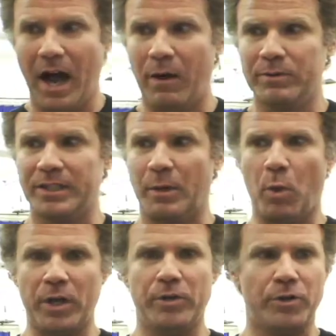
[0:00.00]
I would say,
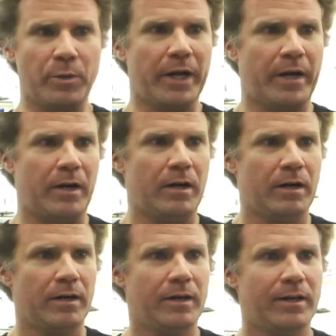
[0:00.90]
"What are you doing here?
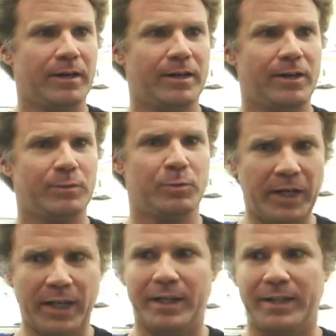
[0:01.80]

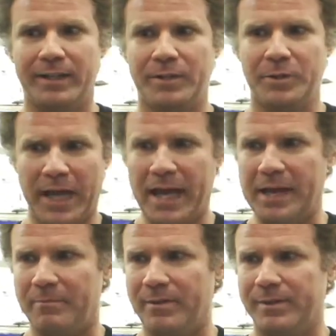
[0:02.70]
really, you
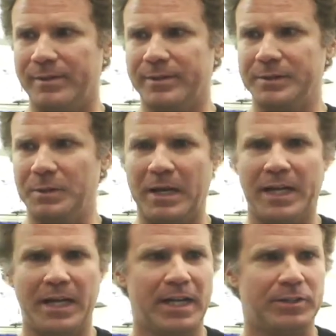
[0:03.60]
came? Oh my
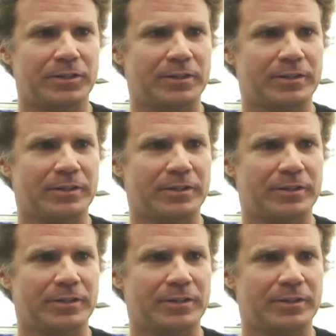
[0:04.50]
gosh!"